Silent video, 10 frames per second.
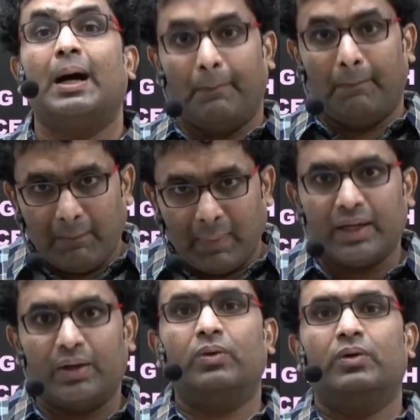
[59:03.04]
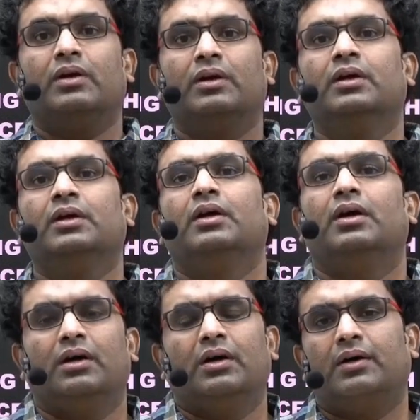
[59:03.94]
my own
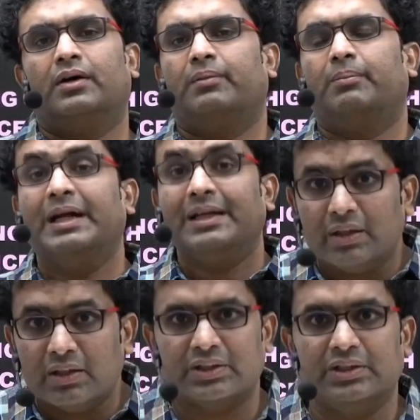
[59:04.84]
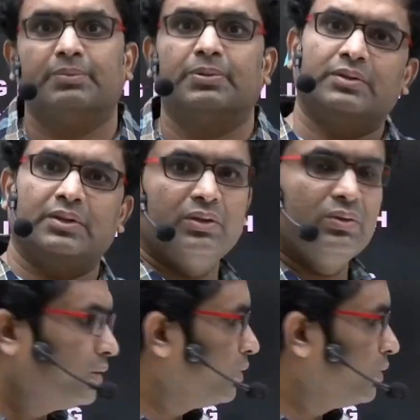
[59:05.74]
mentorship, then you can go